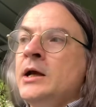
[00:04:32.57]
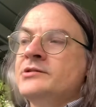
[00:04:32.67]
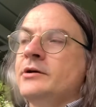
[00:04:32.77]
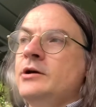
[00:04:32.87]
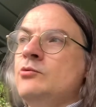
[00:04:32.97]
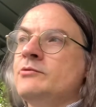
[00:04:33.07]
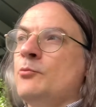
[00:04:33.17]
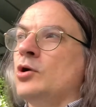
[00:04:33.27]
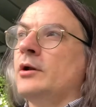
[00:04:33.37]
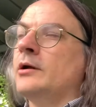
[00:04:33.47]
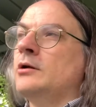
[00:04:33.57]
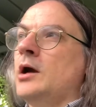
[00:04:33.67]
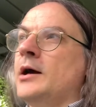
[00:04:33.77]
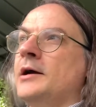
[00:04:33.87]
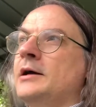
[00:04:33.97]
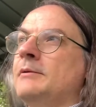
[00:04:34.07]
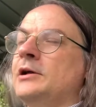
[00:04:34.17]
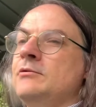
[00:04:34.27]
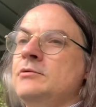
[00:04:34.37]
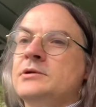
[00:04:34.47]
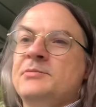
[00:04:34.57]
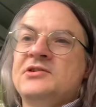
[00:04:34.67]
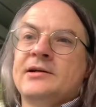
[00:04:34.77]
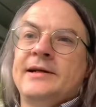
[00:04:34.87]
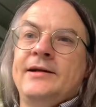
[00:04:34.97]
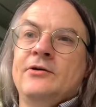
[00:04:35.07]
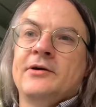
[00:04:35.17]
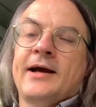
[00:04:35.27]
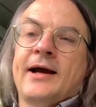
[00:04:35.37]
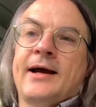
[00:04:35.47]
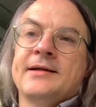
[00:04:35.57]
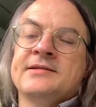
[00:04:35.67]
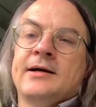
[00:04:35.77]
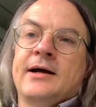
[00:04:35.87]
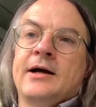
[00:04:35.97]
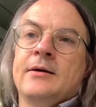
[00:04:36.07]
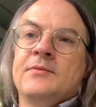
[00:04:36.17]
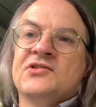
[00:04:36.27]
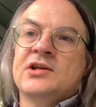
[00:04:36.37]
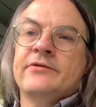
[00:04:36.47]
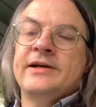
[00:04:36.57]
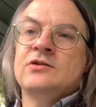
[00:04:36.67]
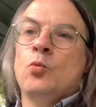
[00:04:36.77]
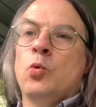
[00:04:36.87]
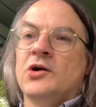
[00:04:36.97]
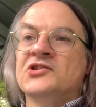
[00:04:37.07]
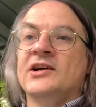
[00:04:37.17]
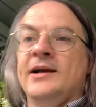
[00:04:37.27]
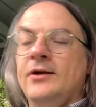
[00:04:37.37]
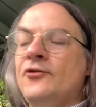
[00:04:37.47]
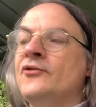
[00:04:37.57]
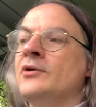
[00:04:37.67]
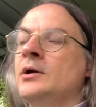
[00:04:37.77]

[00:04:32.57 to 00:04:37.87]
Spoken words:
So you would particularly look at series What If,